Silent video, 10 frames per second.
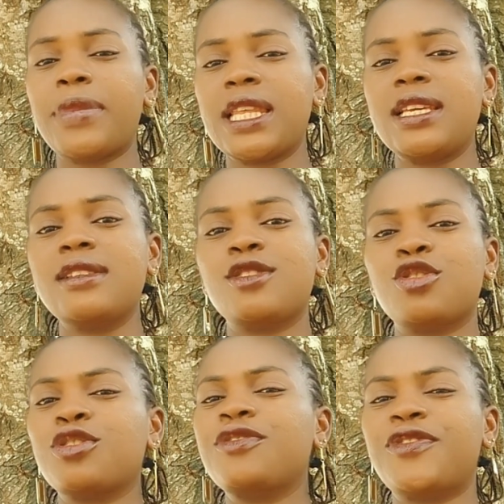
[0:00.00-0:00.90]
Please
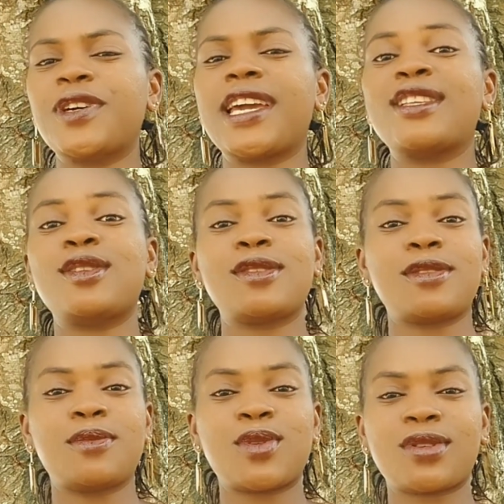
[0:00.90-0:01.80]
don't forget to
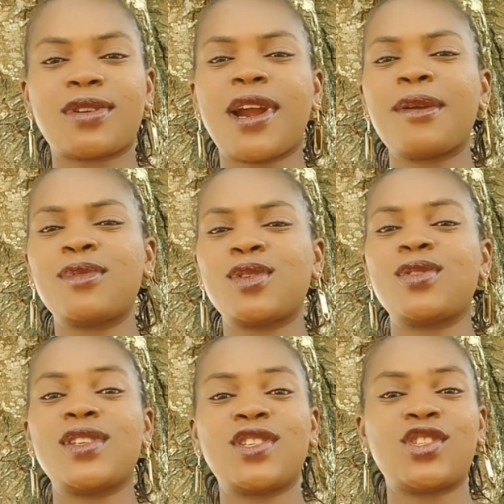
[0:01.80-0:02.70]
subscribe to
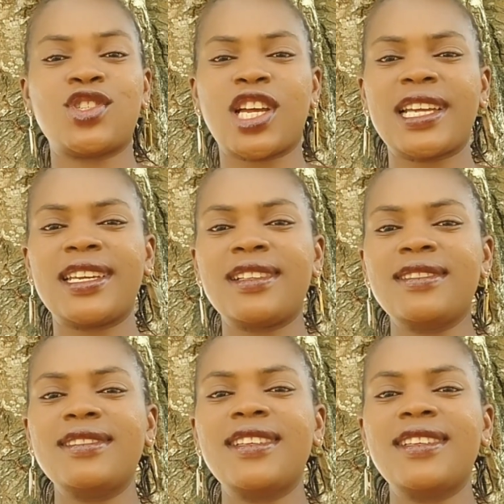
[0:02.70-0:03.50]
this channel,